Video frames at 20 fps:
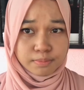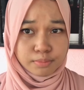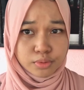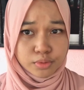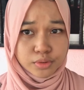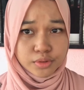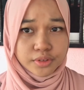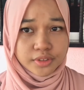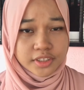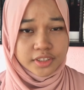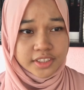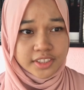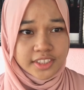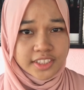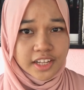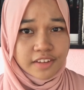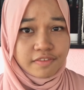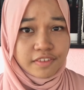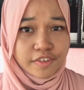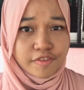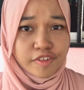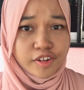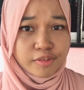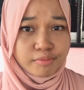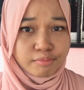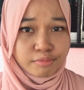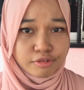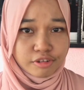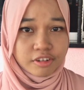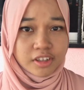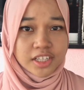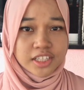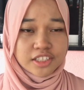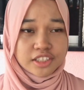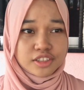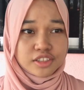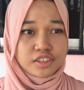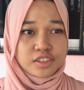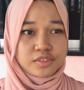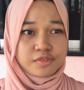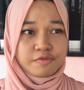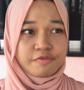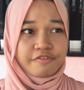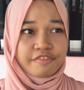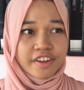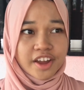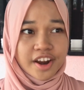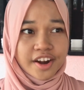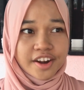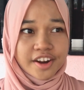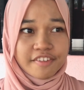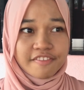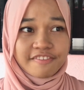book, the self-love book, is very